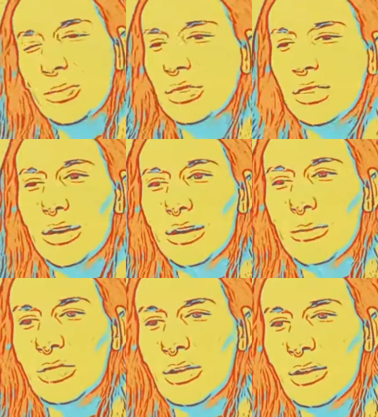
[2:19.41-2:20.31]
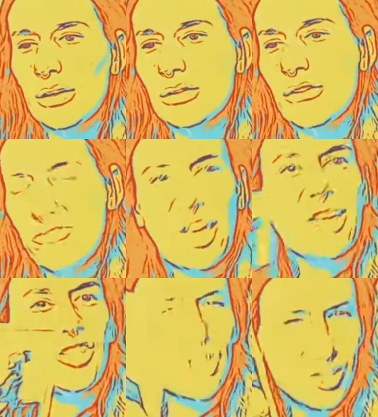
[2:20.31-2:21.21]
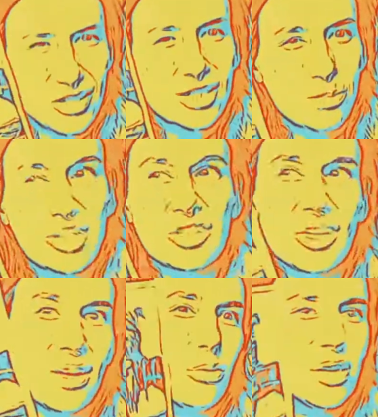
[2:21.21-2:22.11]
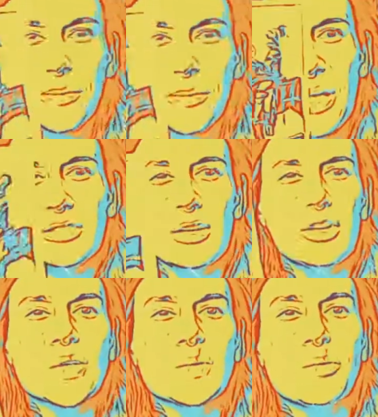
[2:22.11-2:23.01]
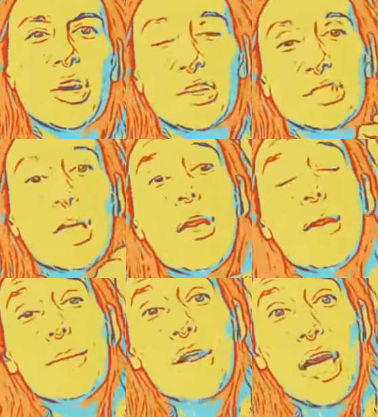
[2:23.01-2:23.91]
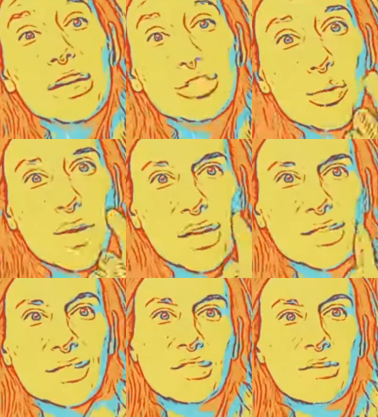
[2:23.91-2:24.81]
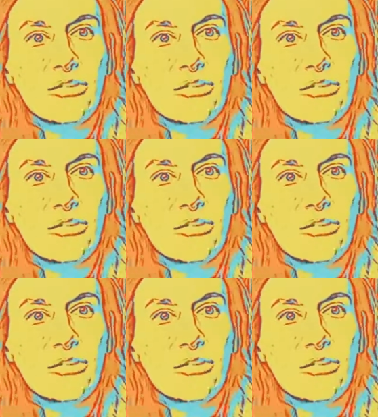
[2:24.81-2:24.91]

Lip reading: with the facial expression. It really depends on your experience. But I do get a sense of